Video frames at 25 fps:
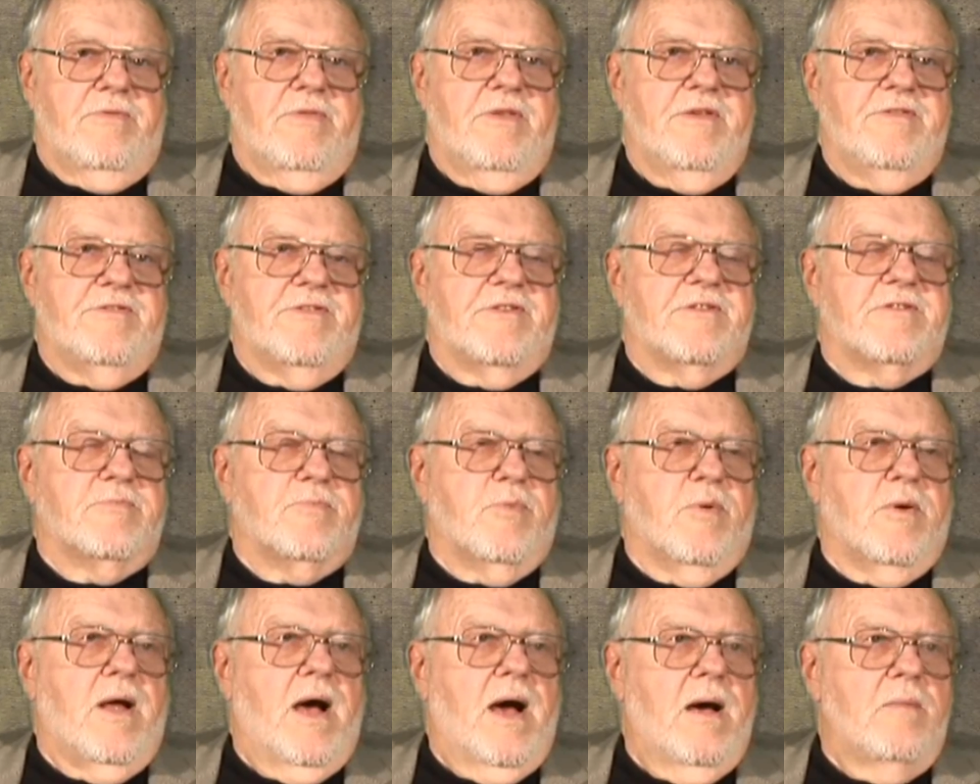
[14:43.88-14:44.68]
this is
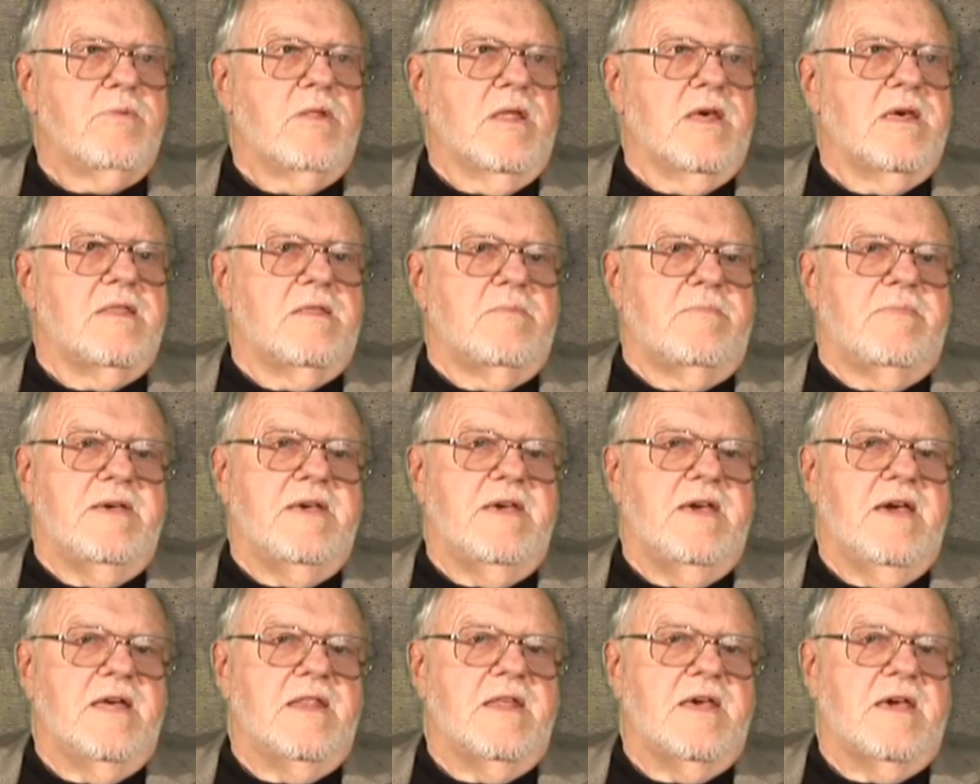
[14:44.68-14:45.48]
probably the
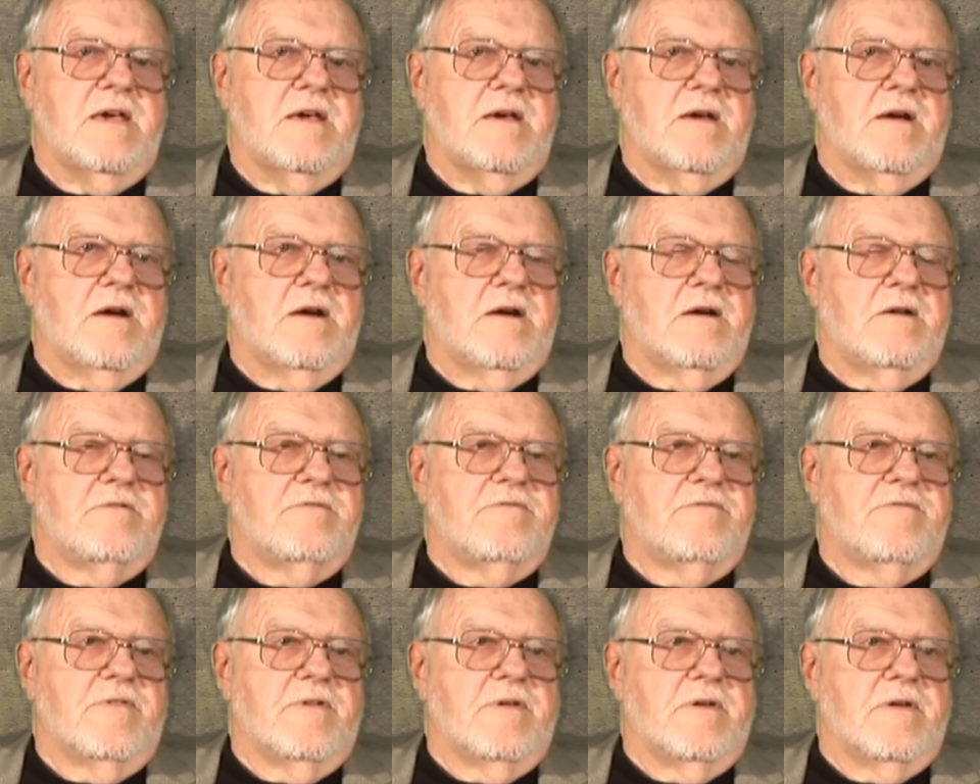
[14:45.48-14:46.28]
beginning
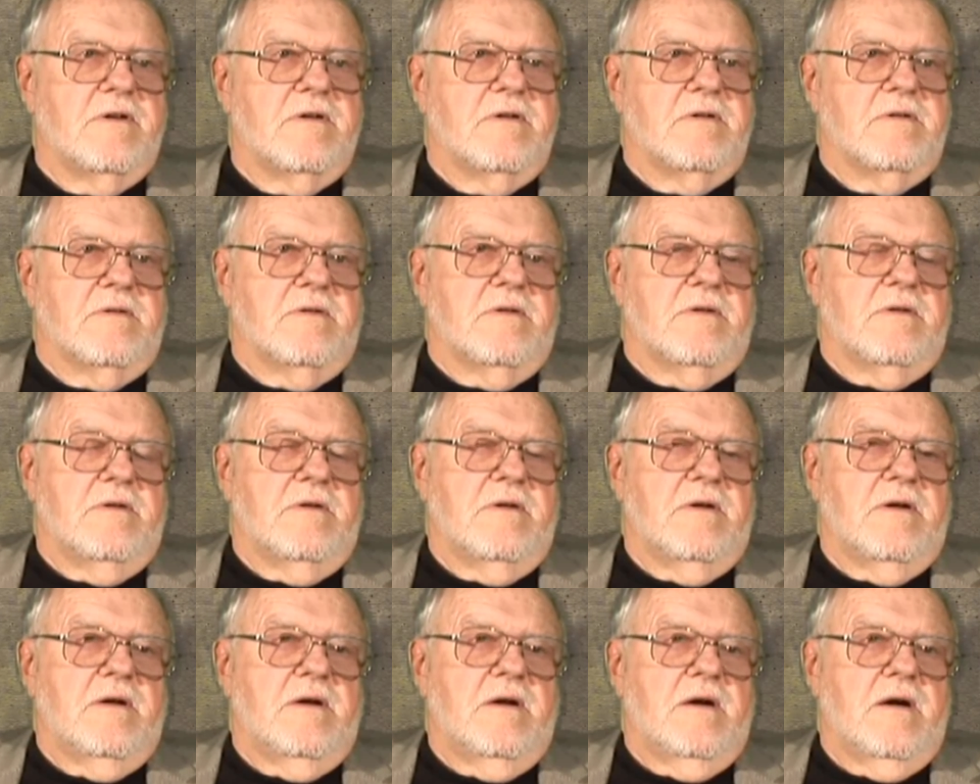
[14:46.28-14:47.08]
of
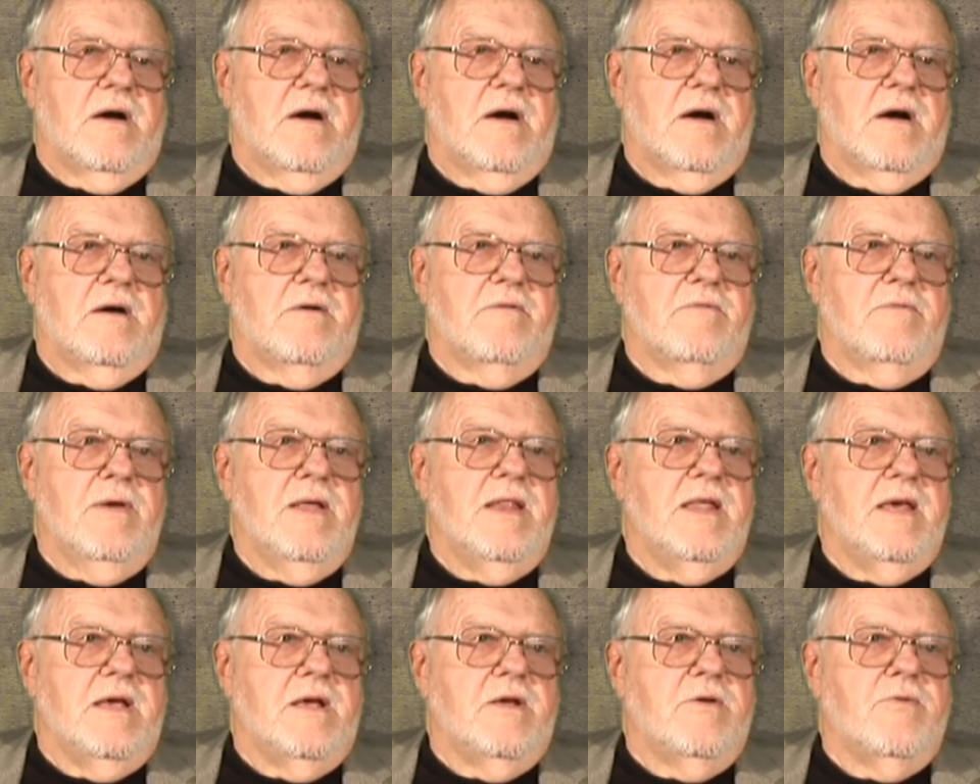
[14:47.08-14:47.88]
a
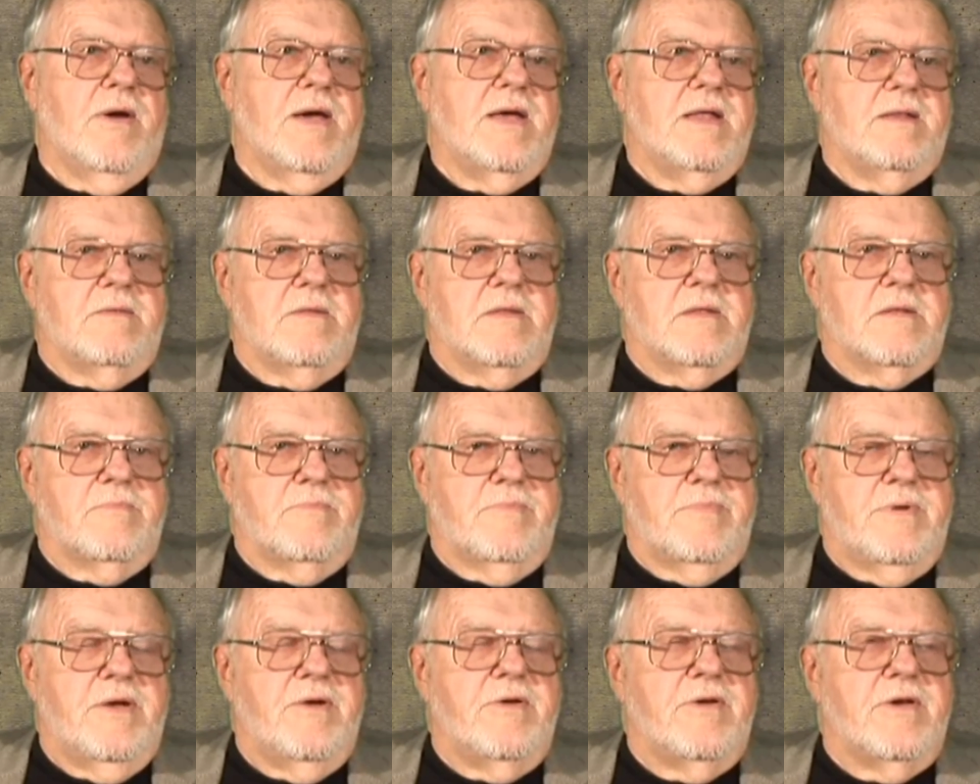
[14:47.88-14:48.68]
really great
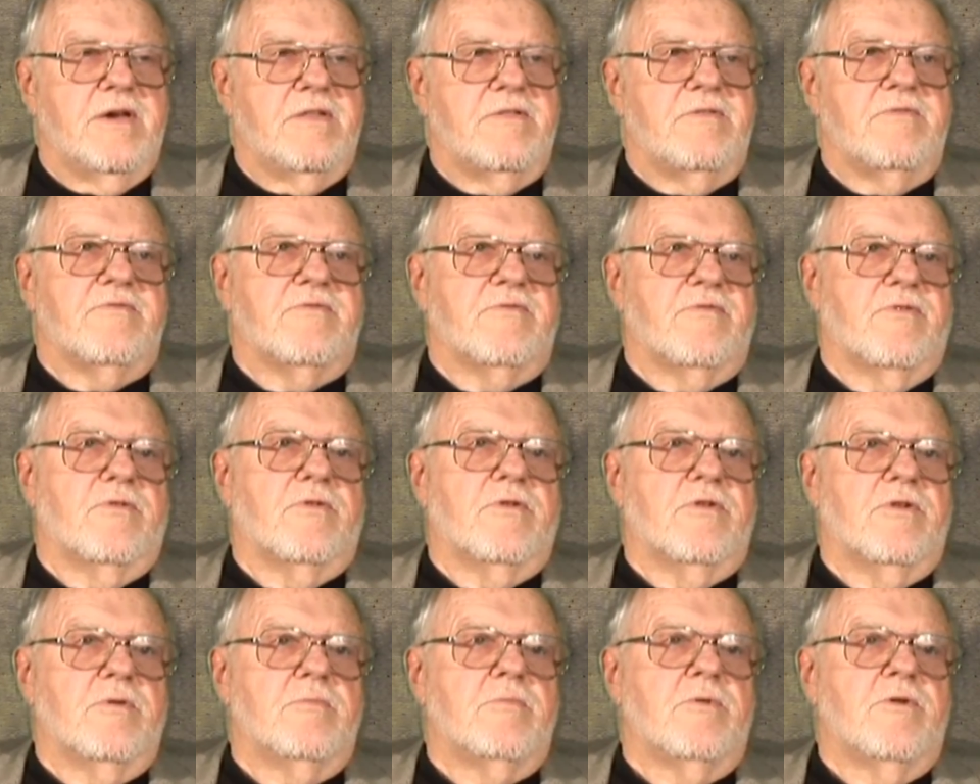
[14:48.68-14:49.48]
period
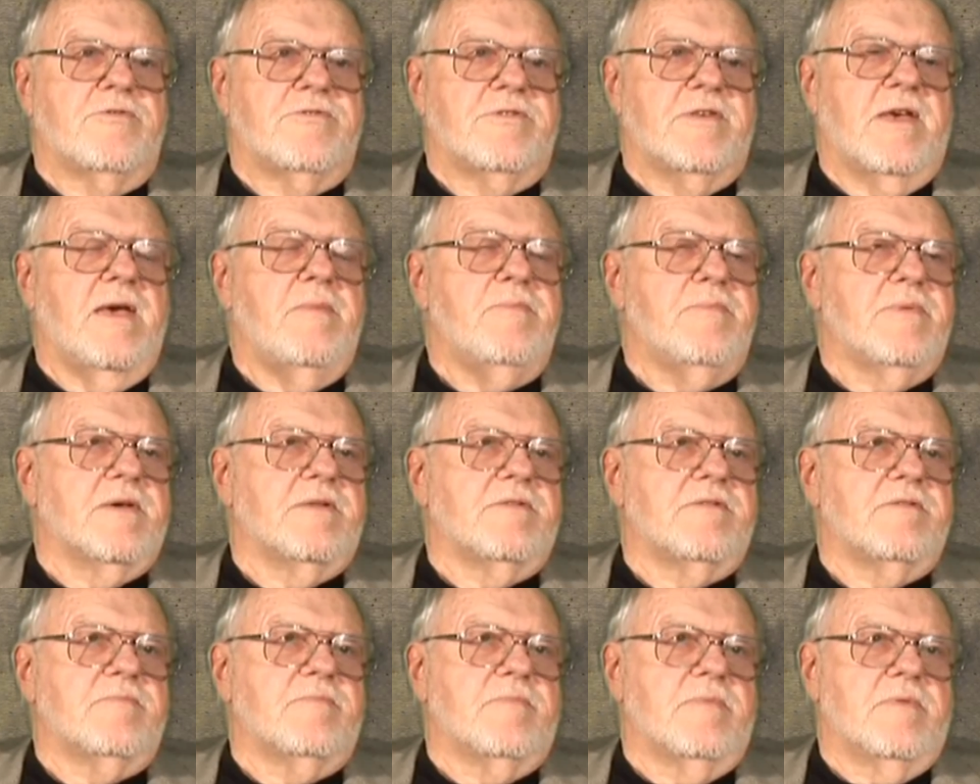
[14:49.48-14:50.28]
for Homo
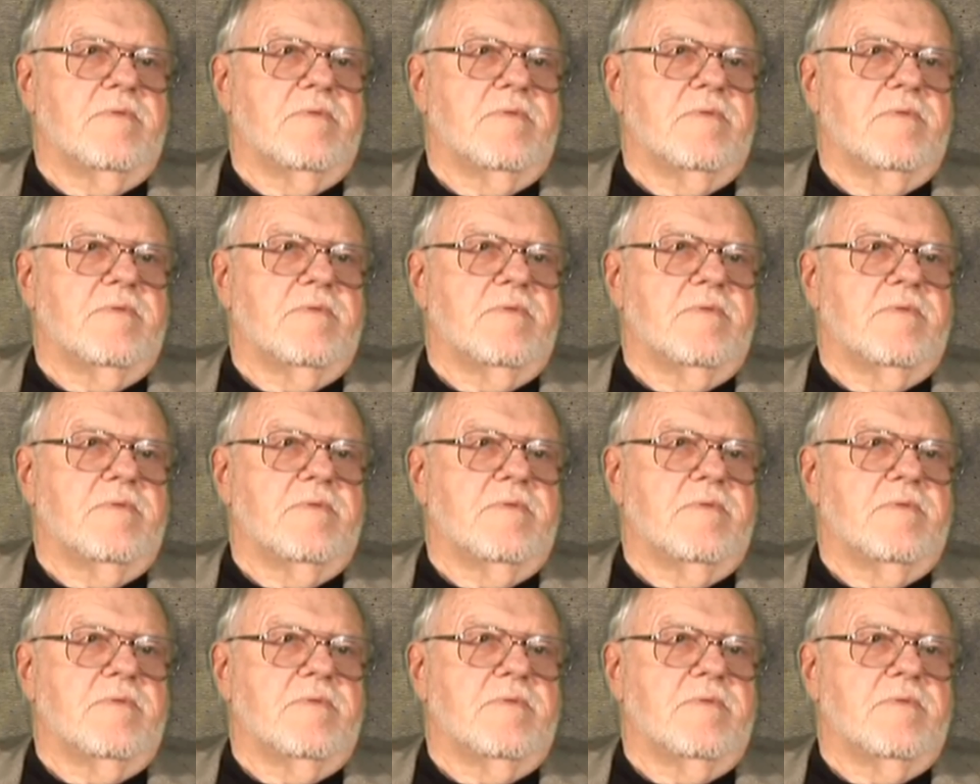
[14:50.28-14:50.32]
sapiens,